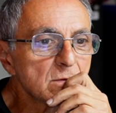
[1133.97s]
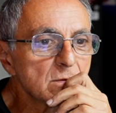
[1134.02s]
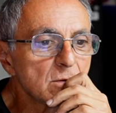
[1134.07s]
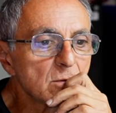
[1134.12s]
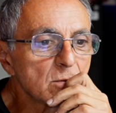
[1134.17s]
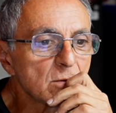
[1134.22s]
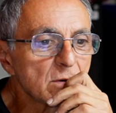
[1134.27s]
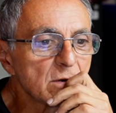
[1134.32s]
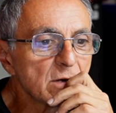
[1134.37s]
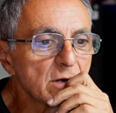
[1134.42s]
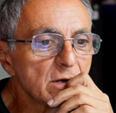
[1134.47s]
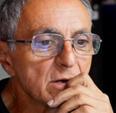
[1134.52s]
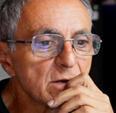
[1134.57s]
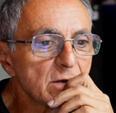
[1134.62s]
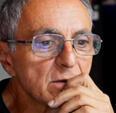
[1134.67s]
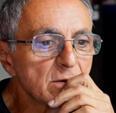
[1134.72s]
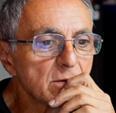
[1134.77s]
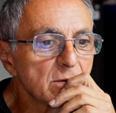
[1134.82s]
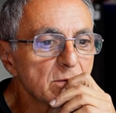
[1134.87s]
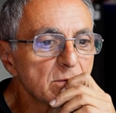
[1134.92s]

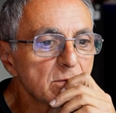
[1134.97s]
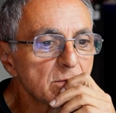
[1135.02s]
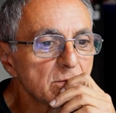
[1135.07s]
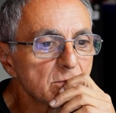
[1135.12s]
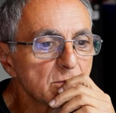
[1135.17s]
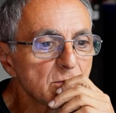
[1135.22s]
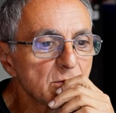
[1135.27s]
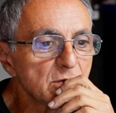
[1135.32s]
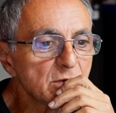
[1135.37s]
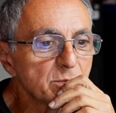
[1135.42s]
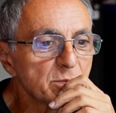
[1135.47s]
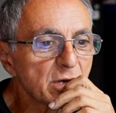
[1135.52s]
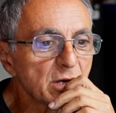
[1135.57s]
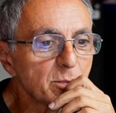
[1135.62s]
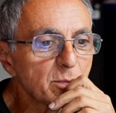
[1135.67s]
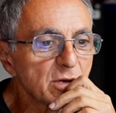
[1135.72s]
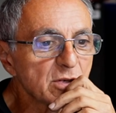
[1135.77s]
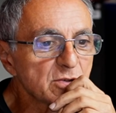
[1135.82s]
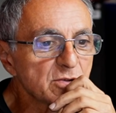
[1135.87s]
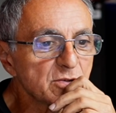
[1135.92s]
Okay, we didn't make
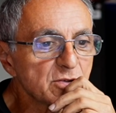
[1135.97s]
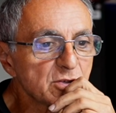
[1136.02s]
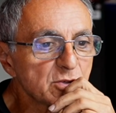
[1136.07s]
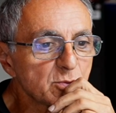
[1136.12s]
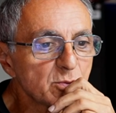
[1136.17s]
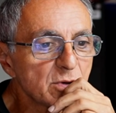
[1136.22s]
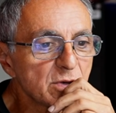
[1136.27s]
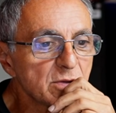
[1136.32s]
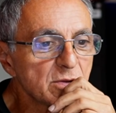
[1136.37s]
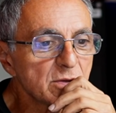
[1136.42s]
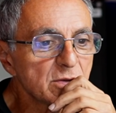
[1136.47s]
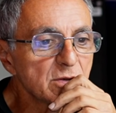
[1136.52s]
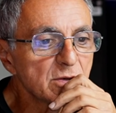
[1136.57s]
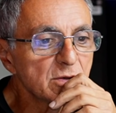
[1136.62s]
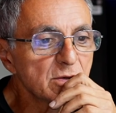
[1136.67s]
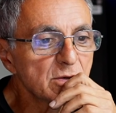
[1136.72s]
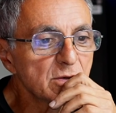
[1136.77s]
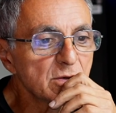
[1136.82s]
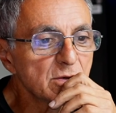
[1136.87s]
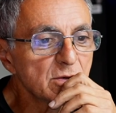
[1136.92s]
much on this one.
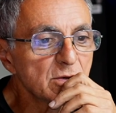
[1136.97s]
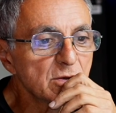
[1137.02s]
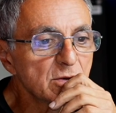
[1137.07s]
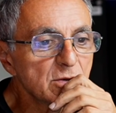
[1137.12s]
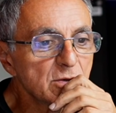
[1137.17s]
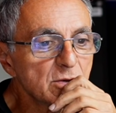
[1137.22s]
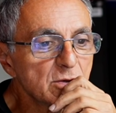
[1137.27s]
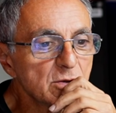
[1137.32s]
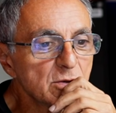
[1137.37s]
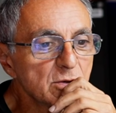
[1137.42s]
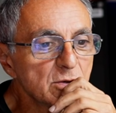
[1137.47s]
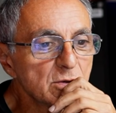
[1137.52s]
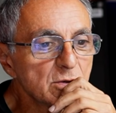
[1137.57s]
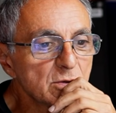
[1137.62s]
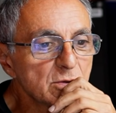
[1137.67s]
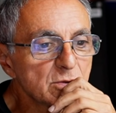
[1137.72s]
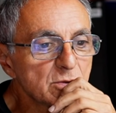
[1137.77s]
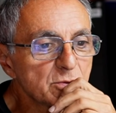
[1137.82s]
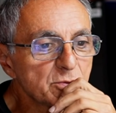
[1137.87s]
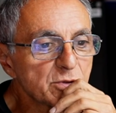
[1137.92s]

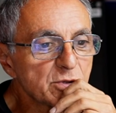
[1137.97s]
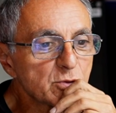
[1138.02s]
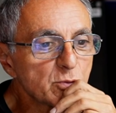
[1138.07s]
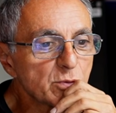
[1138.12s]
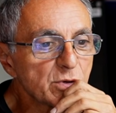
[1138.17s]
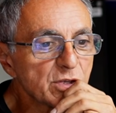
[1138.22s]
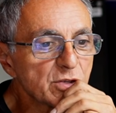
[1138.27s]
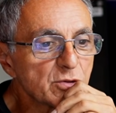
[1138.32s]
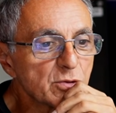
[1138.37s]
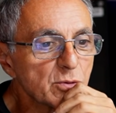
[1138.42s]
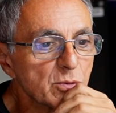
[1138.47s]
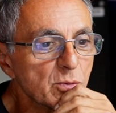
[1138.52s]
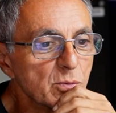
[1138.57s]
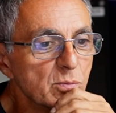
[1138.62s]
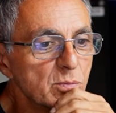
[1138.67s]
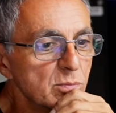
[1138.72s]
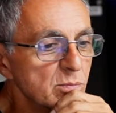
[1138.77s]
322.